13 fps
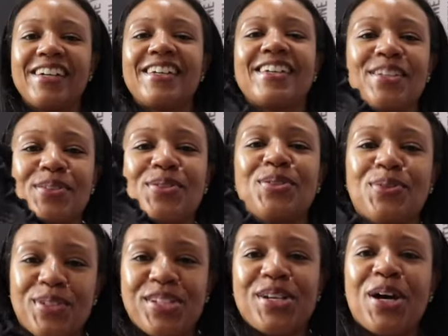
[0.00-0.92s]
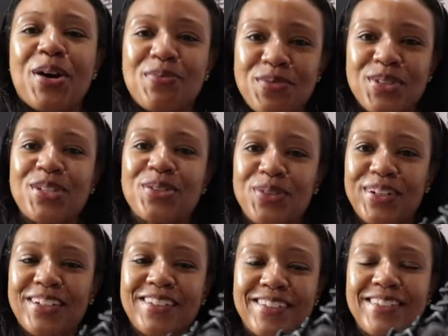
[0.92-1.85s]
It'll do the job for sure.
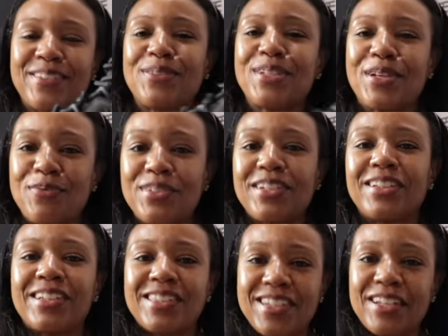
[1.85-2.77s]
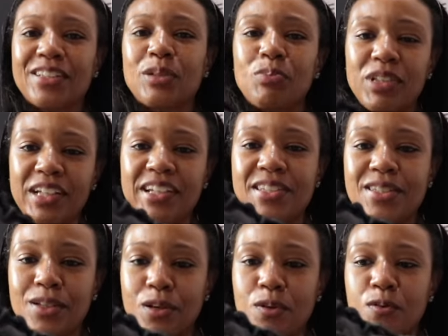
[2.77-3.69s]
It'll definitely take the place
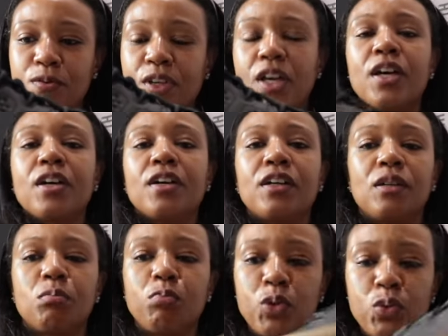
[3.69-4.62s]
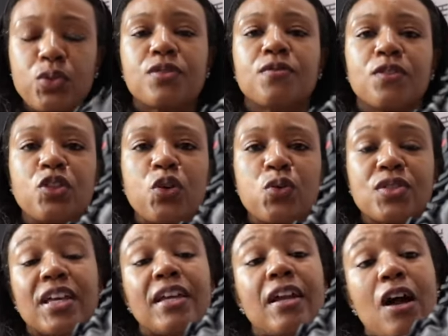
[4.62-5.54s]
of a boot for those
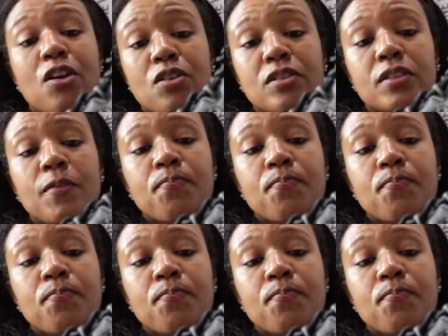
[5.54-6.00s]
that aren't,